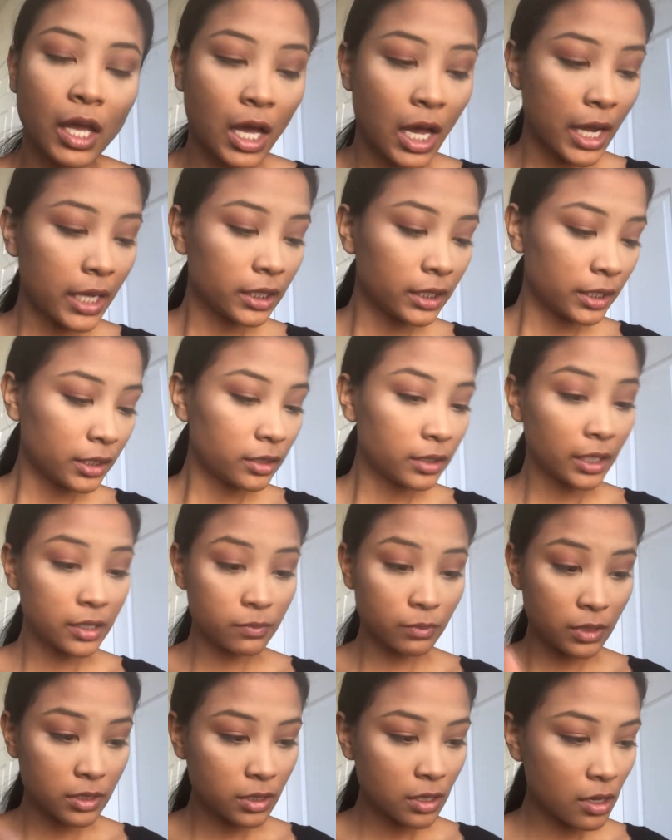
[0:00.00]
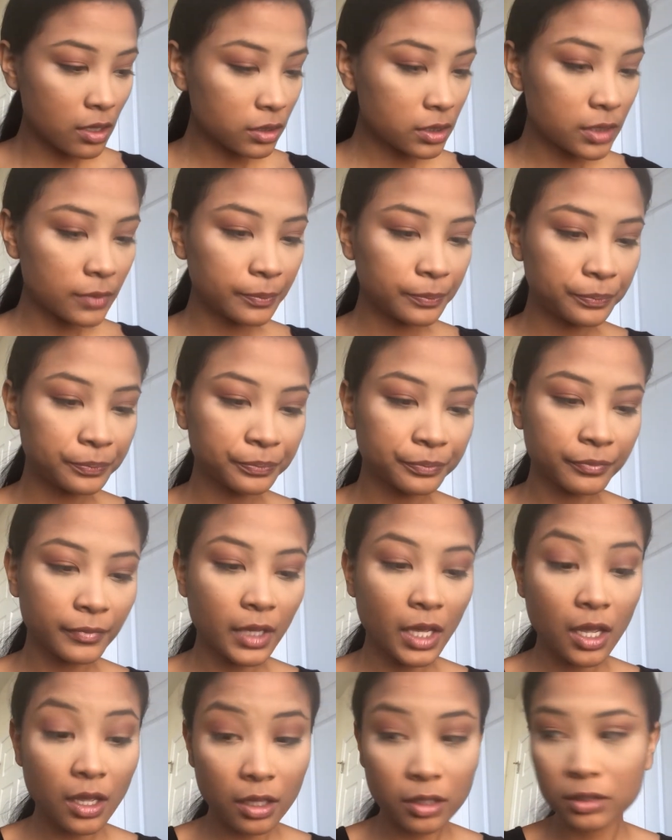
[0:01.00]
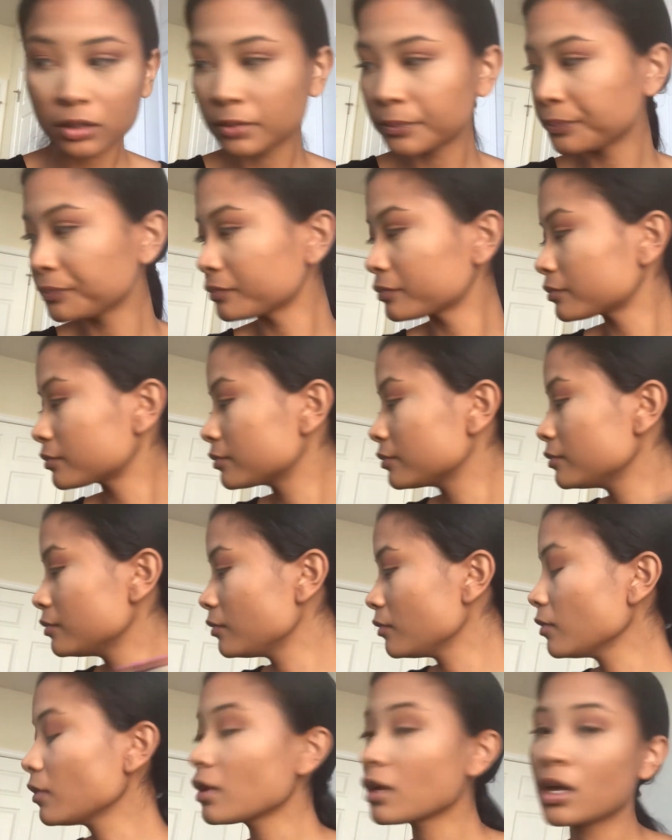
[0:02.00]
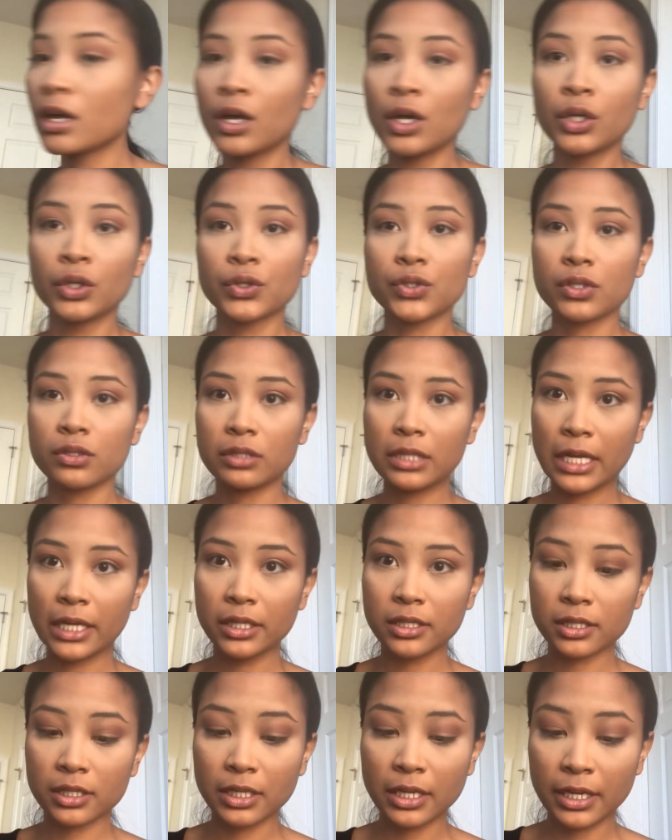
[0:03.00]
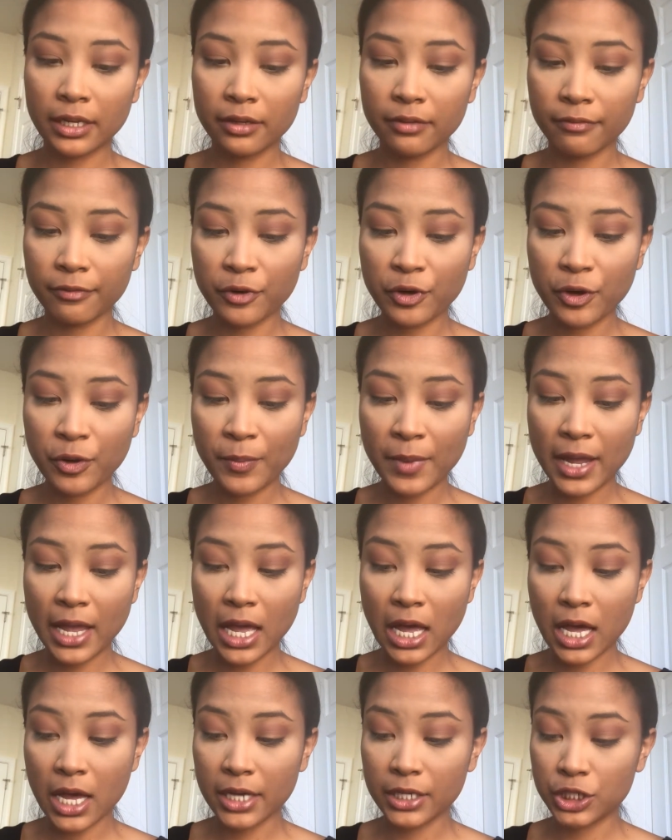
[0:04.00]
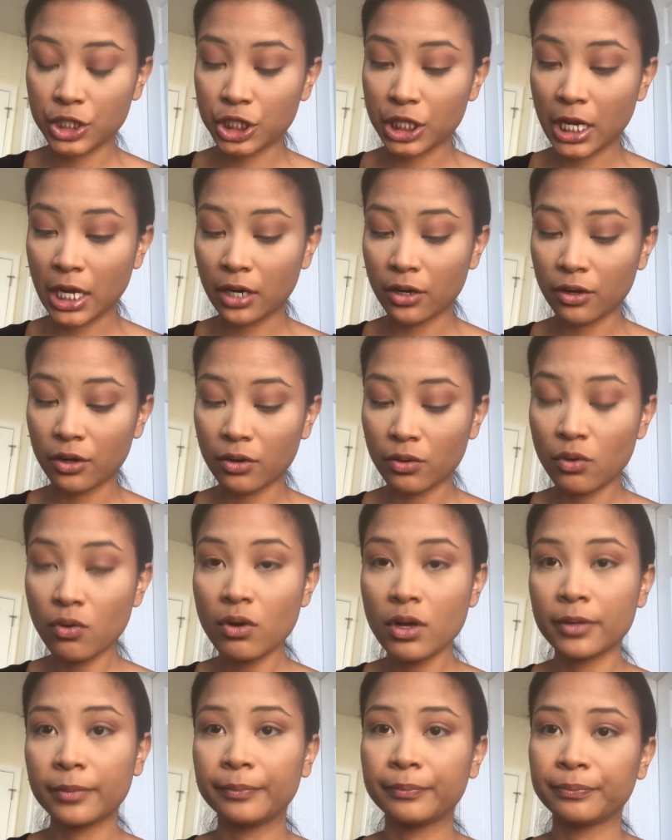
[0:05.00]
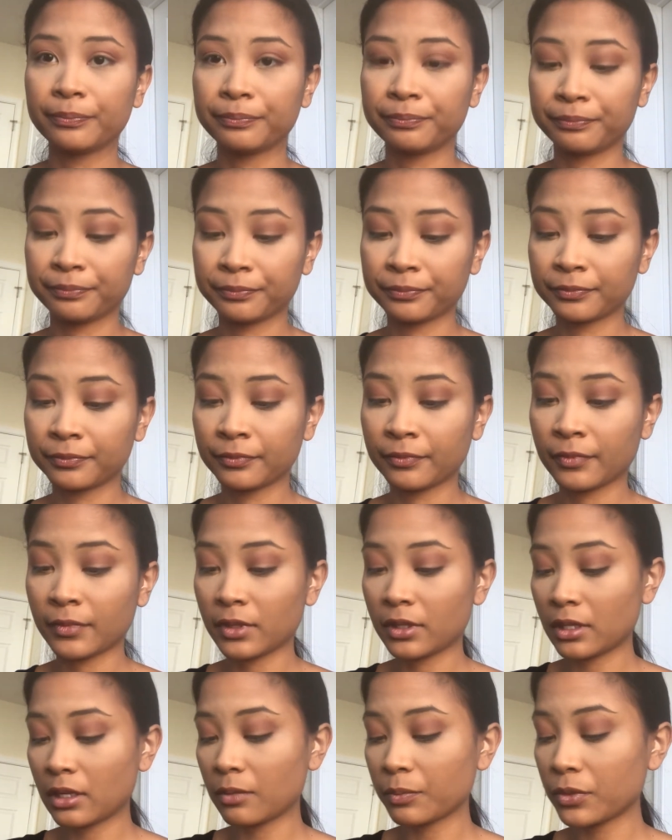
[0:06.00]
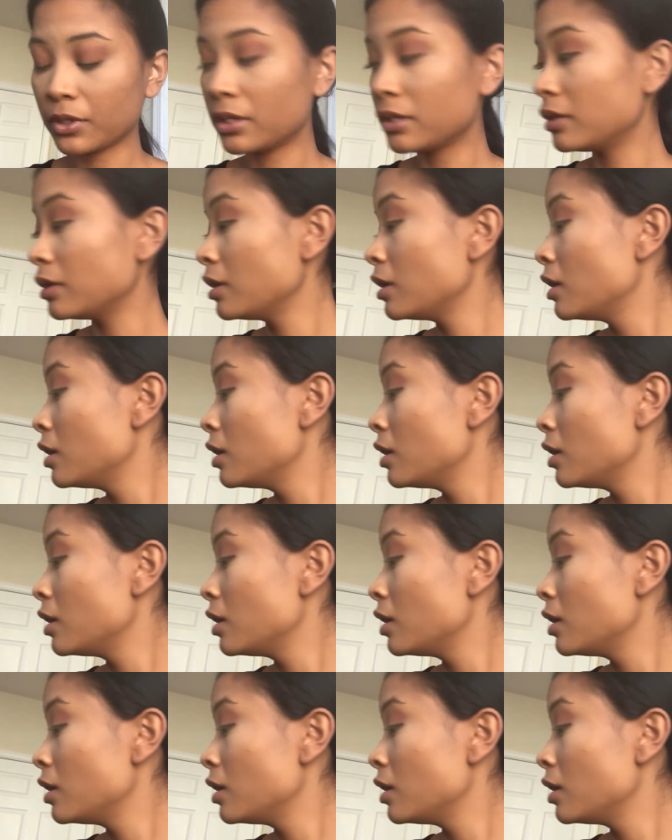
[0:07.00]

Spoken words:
eyelid. That's what it's called. Huh. So that's it for my eyeshadow. And I'm gonna